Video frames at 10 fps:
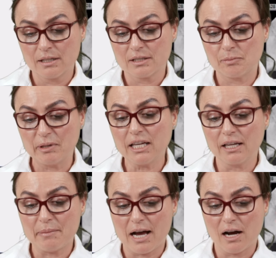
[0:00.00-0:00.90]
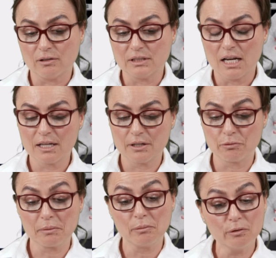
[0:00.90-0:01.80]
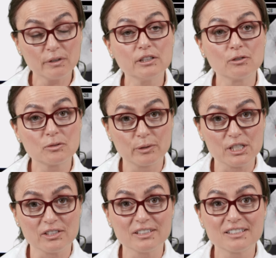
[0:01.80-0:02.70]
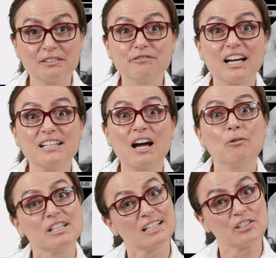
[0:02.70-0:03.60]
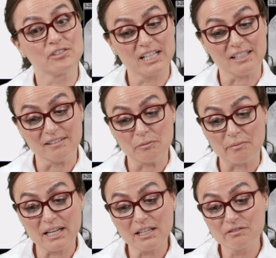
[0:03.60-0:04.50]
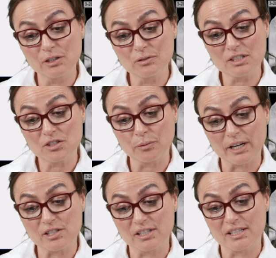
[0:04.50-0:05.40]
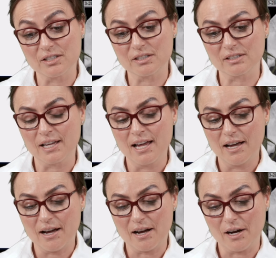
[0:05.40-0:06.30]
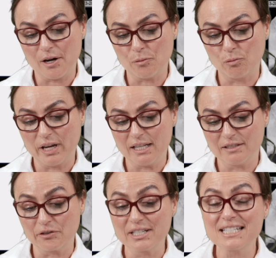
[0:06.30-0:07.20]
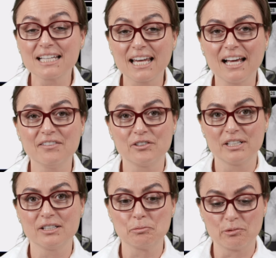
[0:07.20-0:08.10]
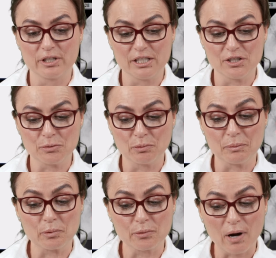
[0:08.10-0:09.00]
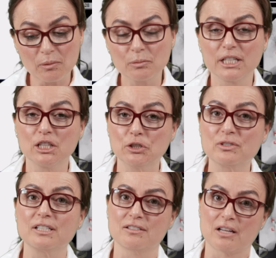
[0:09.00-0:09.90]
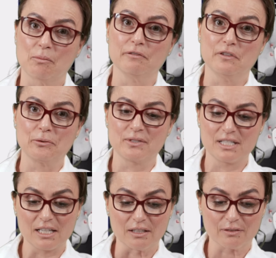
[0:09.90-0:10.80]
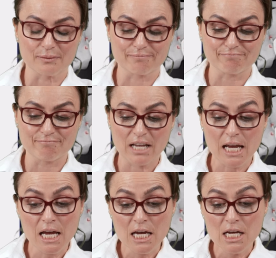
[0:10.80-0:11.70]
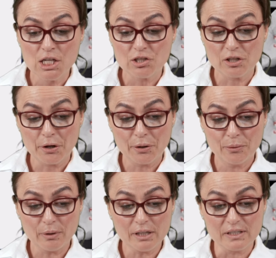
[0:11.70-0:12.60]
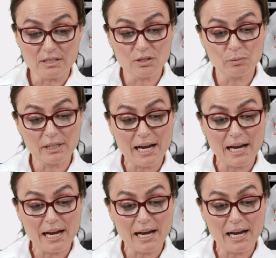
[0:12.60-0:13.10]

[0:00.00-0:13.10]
speaking about removing those bridges and find out what's underneath. And many of those situations, when there is decay underneath the bridge, we're probably losing some of those teeth. So this is what